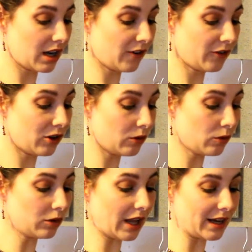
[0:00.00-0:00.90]
if
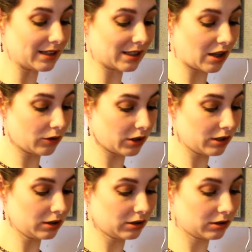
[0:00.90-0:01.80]
you like
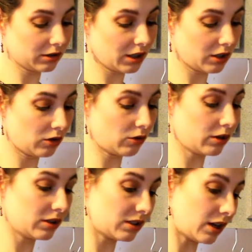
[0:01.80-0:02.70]
celery in
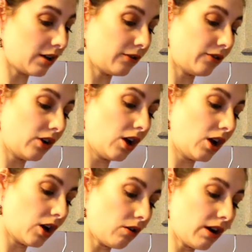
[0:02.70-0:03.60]
your stuff,
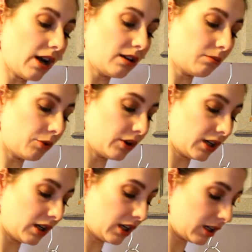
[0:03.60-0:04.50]
go ahead and put
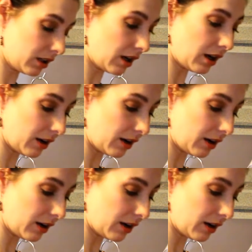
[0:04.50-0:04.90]
it in,